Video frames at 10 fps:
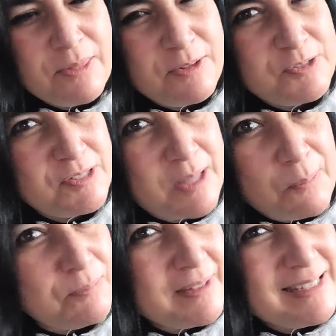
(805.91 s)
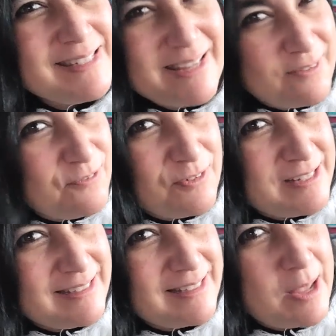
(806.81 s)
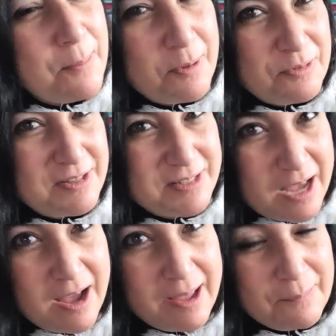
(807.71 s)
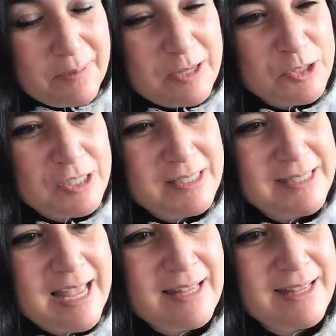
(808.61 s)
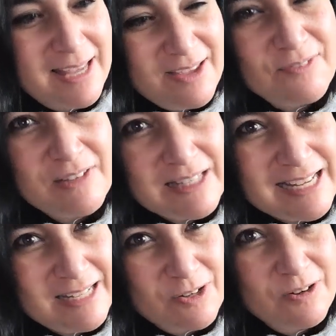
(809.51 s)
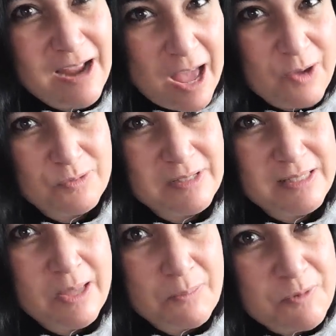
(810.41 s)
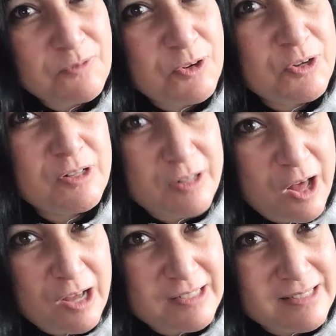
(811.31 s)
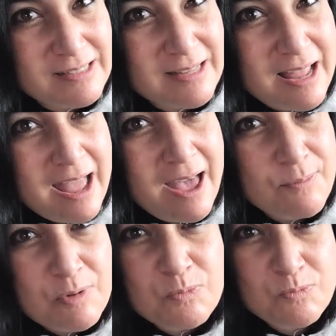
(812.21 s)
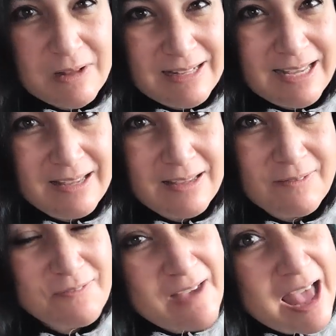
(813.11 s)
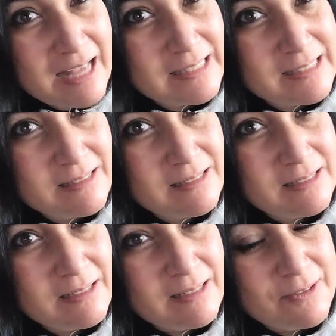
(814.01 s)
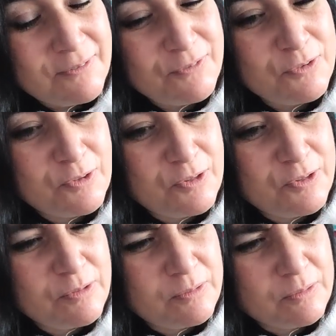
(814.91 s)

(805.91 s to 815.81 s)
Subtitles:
There's something different about the time. And she said, even in her house, some of her clocks have been running fast for